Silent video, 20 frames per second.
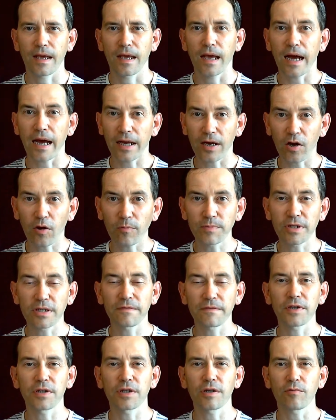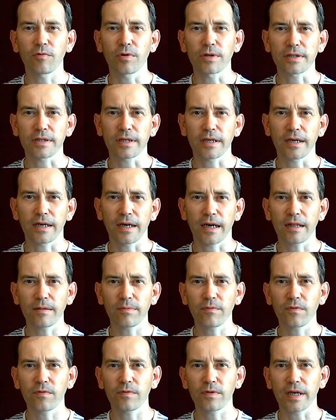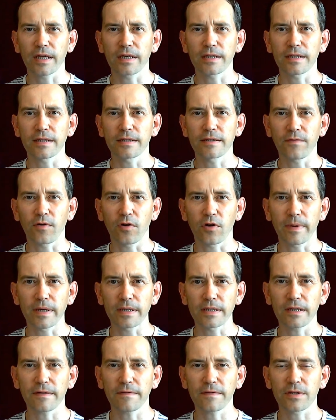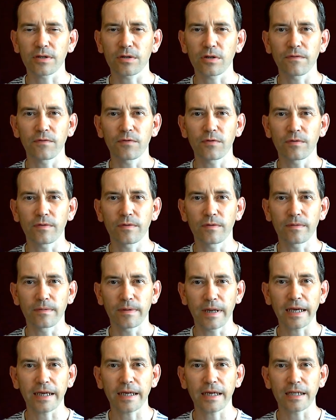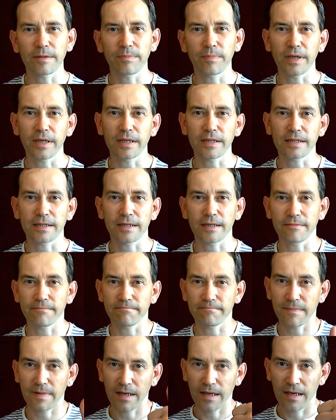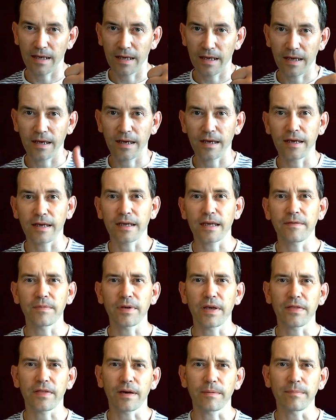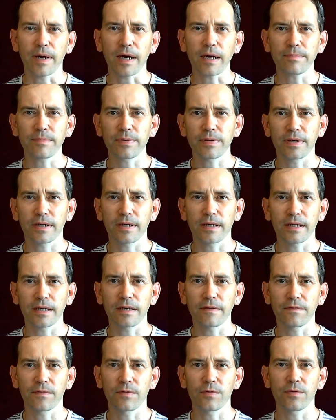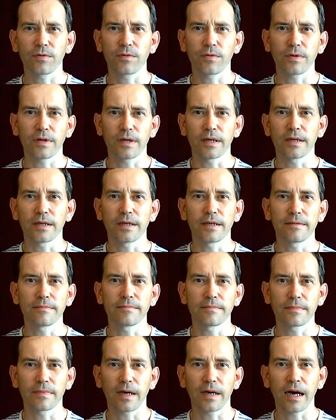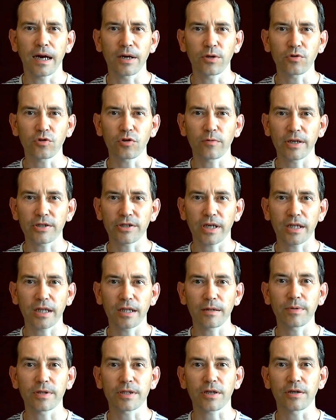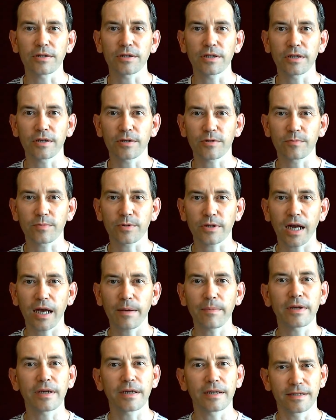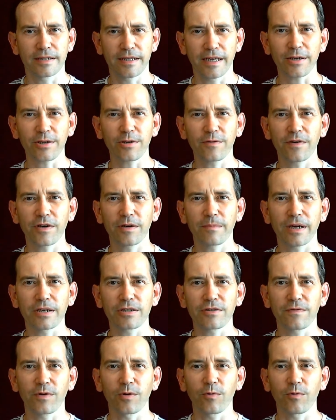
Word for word: I hope this video was helpful and informative, so if you like it, please give me a thumb up. If you are new to my channel, please consider subscribing, and thank you very much for